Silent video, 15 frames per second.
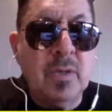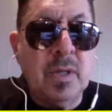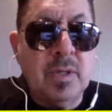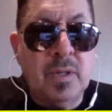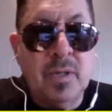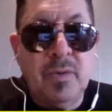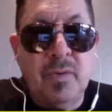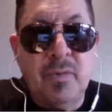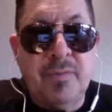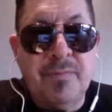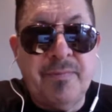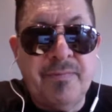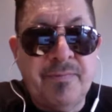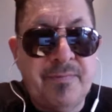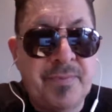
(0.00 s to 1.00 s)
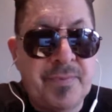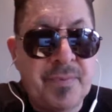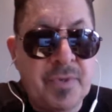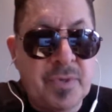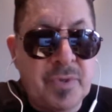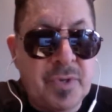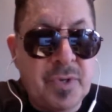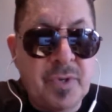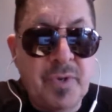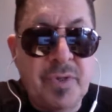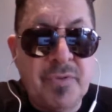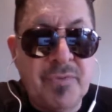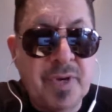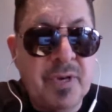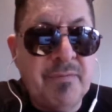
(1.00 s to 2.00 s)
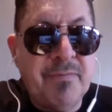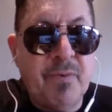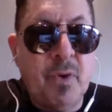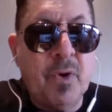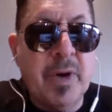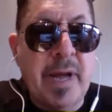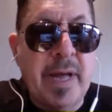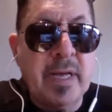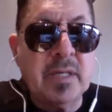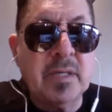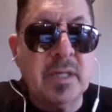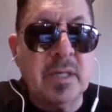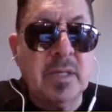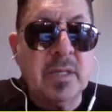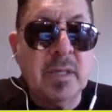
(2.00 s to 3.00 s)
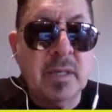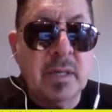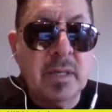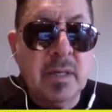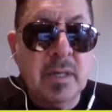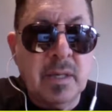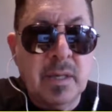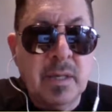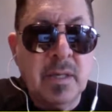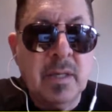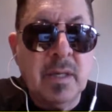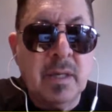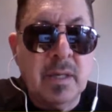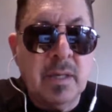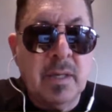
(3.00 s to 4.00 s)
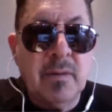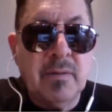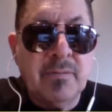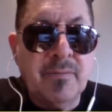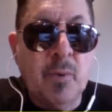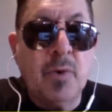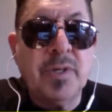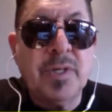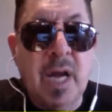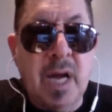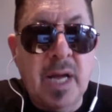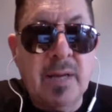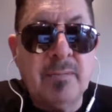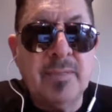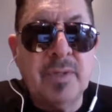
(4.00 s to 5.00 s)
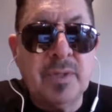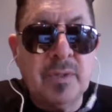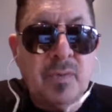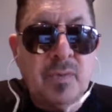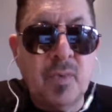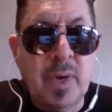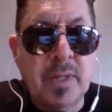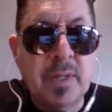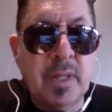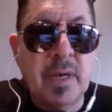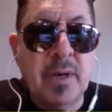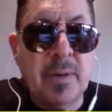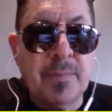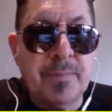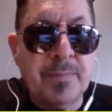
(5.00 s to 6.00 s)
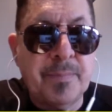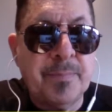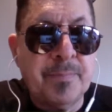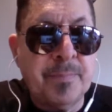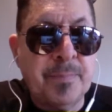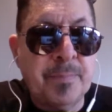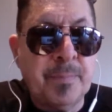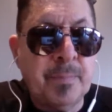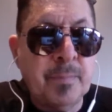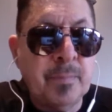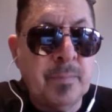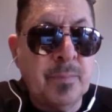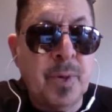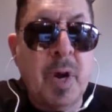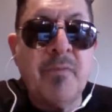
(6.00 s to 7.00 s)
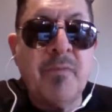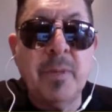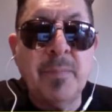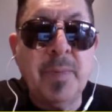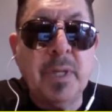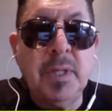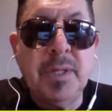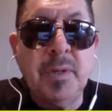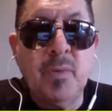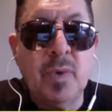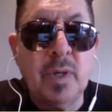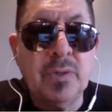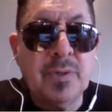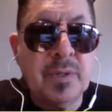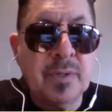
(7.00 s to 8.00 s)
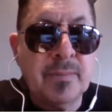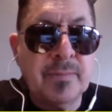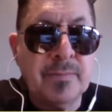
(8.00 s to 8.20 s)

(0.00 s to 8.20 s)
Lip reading: to 2, 3, 4 exit, 4 times what their profitability was.